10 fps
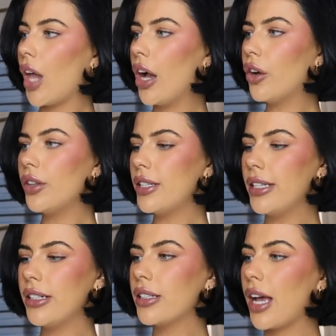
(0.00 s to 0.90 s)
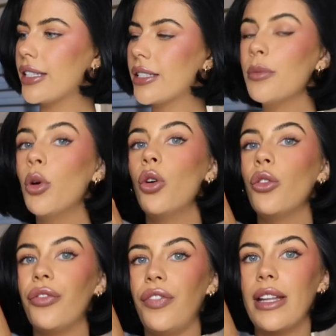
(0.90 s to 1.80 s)
I got this in a size
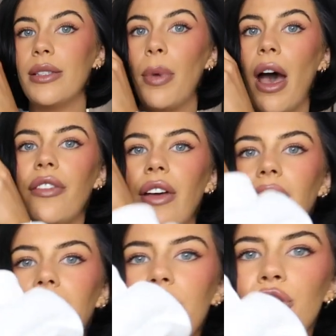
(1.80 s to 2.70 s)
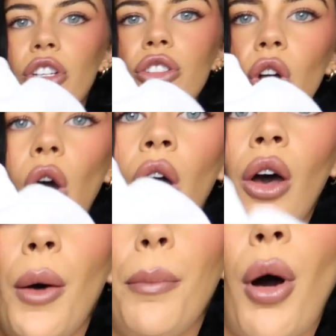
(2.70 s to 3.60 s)
small, fits perfectly. It's just got
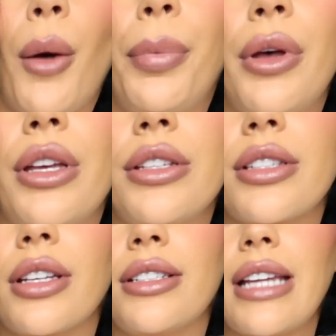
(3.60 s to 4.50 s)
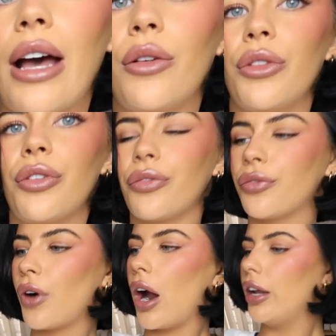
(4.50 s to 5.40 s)
poppers down the
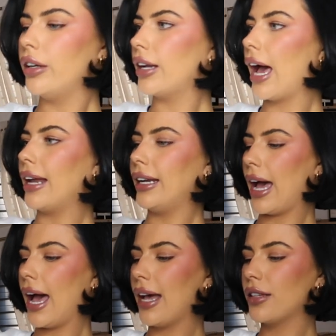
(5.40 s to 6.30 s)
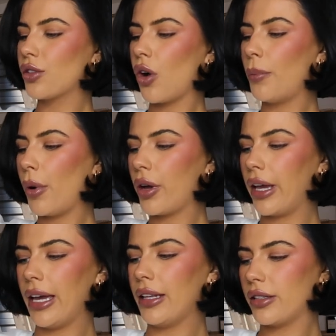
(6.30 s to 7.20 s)
front and it has got
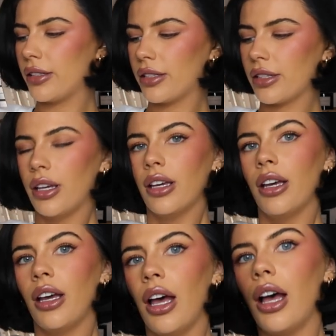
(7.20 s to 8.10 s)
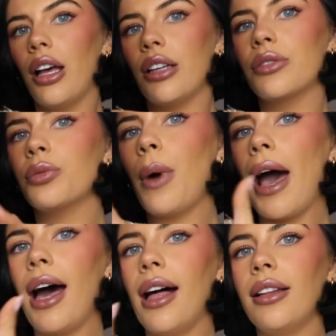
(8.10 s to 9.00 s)
pockets as
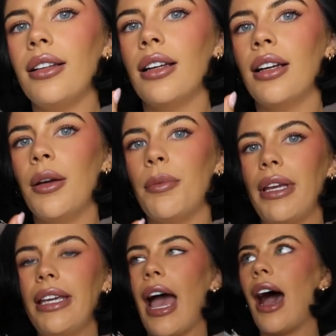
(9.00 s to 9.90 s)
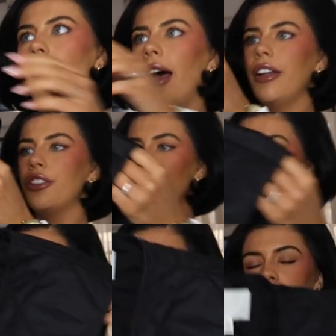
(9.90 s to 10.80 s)
well. But yeah, I
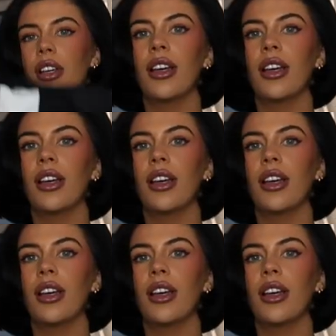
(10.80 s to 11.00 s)
just,